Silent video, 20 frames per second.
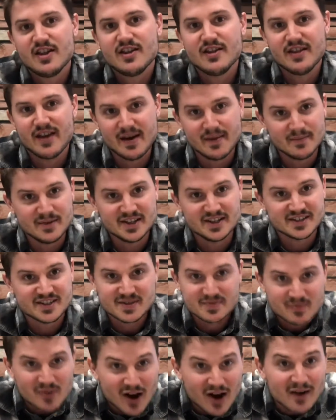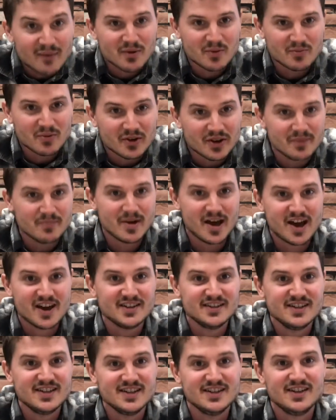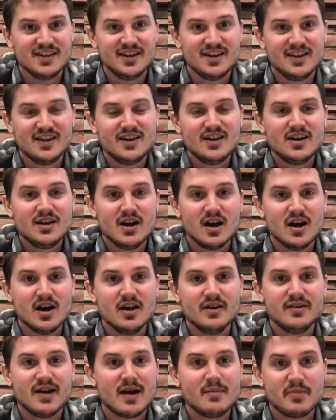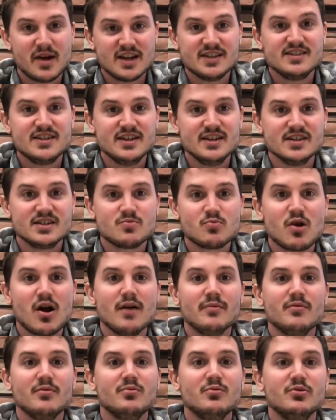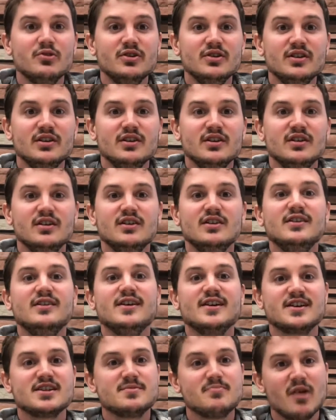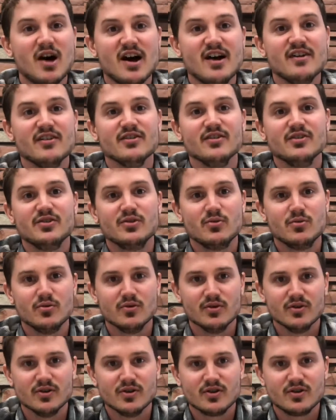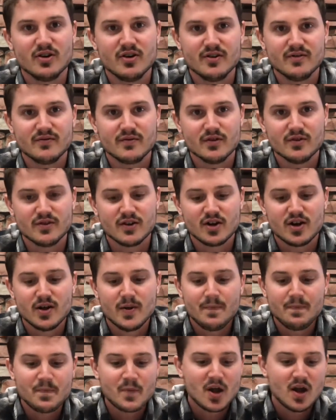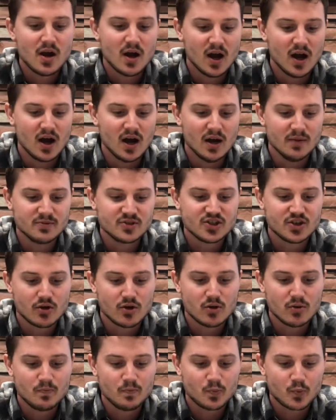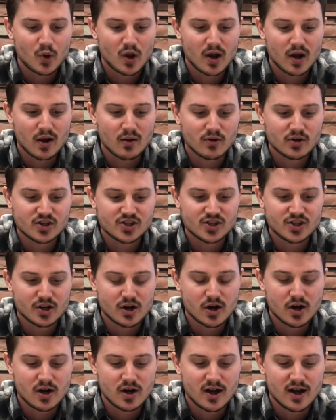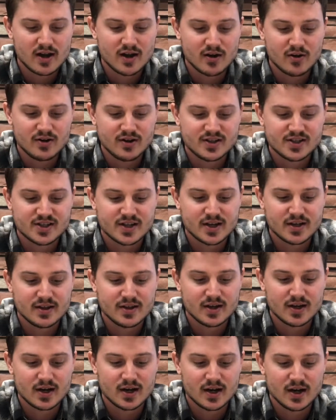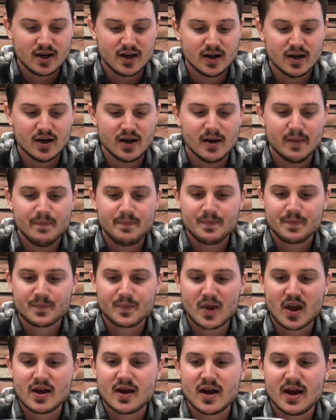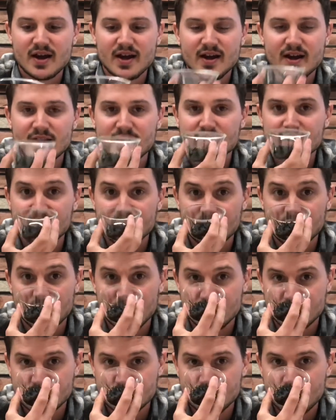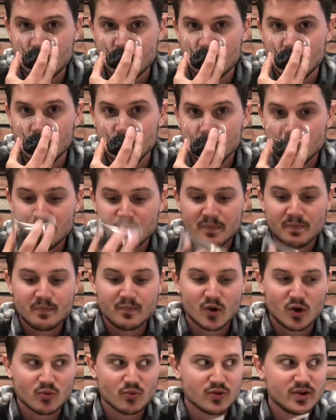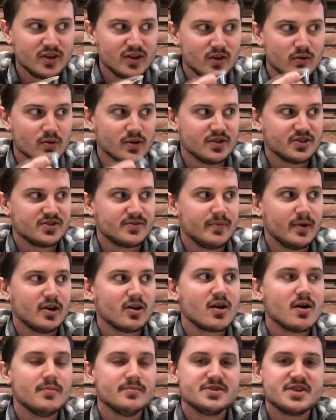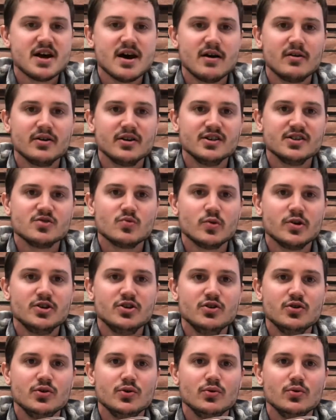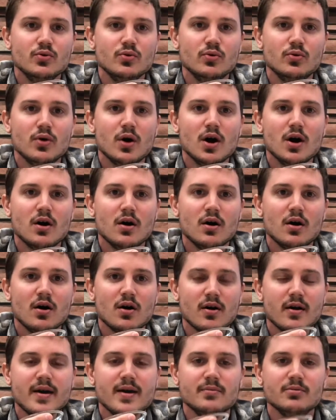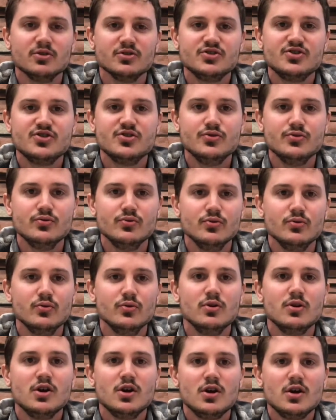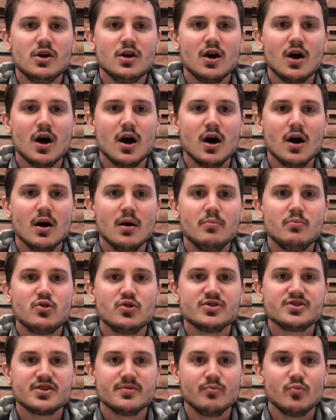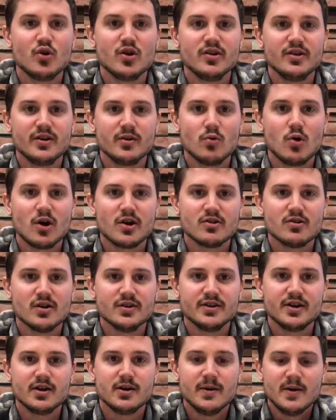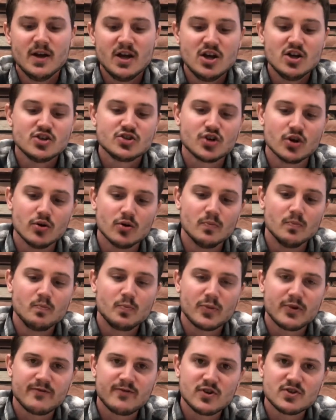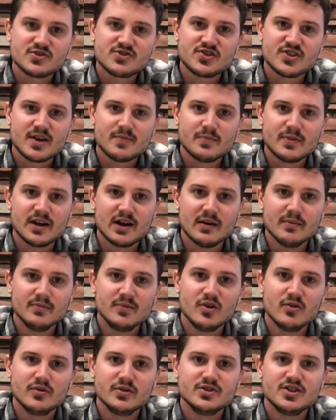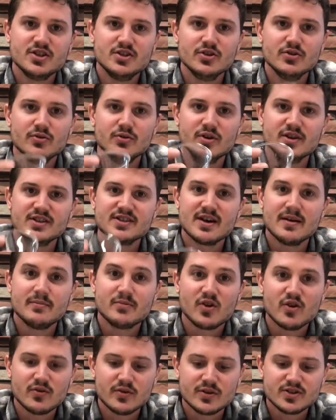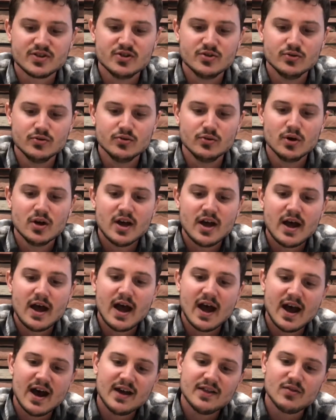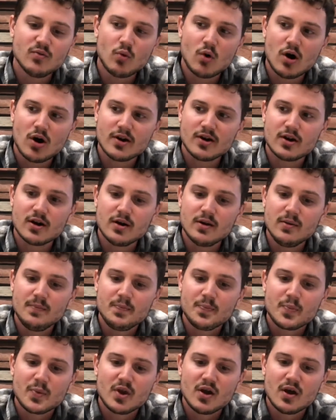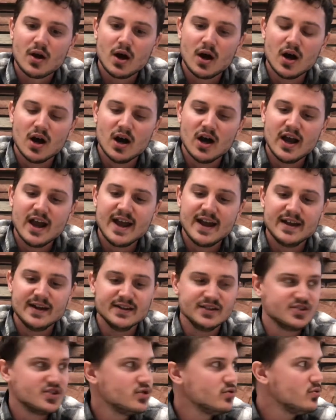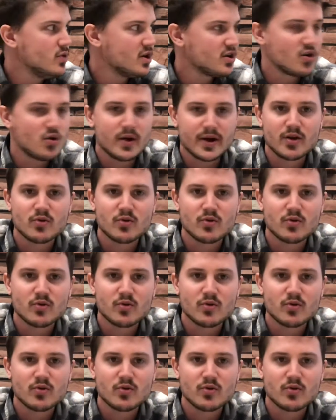that means it's probably bad tea. Not bad tea, it's probably expired or gone further. So I want to start. I already said that I had given it a smell, but really where the smell comes out is when you are able to put some boiling water on there. So the first step that I'm going to do is I'm going to add the water and do a quick